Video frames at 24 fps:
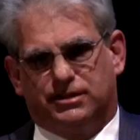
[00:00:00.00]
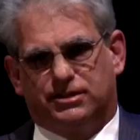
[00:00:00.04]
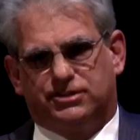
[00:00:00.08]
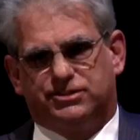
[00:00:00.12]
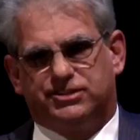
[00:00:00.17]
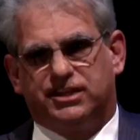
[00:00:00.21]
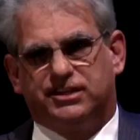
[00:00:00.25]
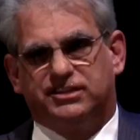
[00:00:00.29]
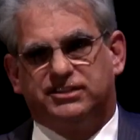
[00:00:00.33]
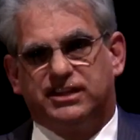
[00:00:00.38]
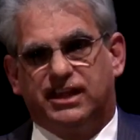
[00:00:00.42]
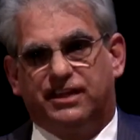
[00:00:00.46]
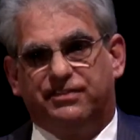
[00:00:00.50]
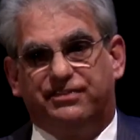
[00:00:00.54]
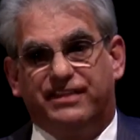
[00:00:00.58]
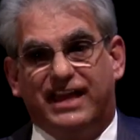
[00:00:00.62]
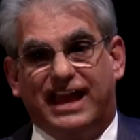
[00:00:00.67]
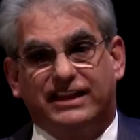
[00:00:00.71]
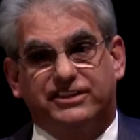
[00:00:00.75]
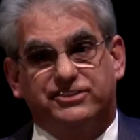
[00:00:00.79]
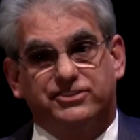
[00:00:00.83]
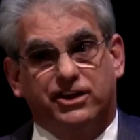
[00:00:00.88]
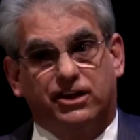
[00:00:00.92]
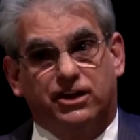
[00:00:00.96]
She said,
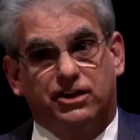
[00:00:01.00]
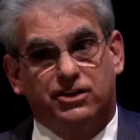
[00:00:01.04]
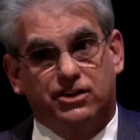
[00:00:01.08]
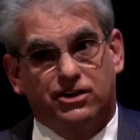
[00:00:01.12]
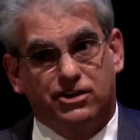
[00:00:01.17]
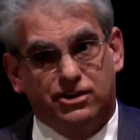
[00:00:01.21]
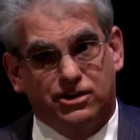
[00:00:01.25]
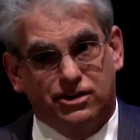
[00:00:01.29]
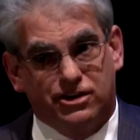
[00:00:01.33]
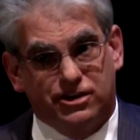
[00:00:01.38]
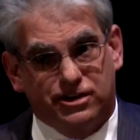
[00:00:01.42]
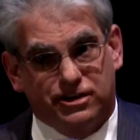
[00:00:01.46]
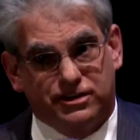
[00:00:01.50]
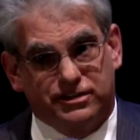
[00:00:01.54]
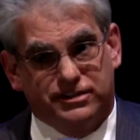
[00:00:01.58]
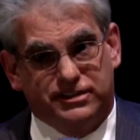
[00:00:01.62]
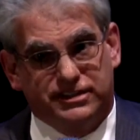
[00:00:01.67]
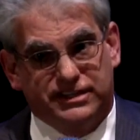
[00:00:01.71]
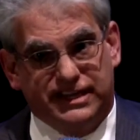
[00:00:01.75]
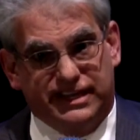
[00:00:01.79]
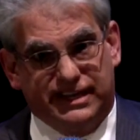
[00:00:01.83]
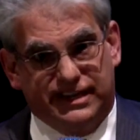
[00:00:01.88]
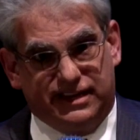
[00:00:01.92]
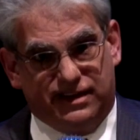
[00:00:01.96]
"That's a
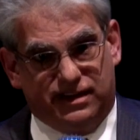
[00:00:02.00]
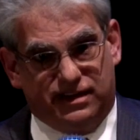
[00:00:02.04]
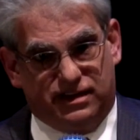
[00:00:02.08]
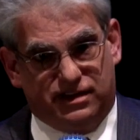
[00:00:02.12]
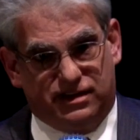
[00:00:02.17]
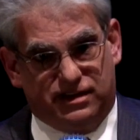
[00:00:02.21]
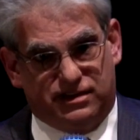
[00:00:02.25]
herd, dear."